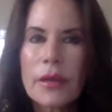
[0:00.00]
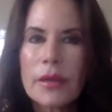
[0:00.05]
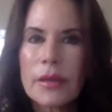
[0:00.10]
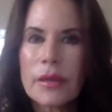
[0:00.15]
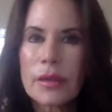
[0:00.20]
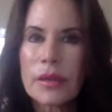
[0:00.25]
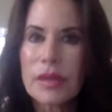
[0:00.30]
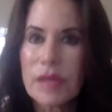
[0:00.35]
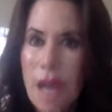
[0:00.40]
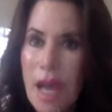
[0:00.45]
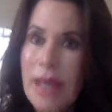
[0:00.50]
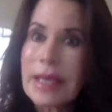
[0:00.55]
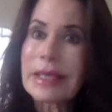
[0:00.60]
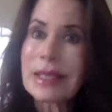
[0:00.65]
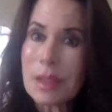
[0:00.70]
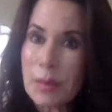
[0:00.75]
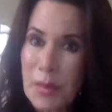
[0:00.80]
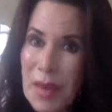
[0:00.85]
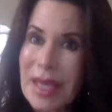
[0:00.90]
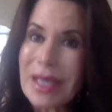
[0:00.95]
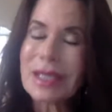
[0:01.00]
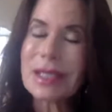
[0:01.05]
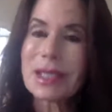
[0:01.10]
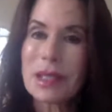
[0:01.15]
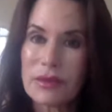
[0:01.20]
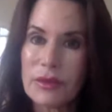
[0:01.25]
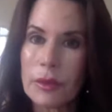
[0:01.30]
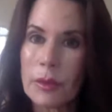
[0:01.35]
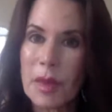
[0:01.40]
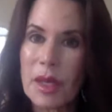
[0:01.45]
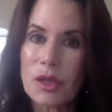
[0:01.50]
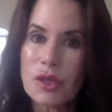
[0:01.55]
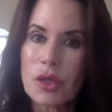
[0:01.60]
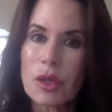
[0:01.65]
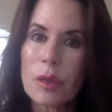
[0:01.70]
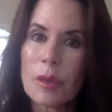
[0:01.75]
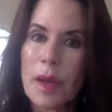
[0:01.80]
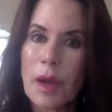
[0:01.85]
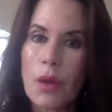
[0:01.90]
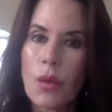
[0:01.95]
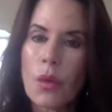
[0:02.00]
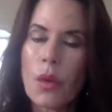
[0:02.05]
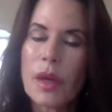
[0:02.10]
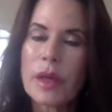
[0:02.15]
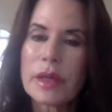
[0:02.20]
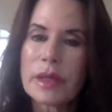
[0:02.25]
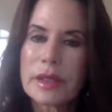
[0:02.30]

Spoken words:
science-based information about what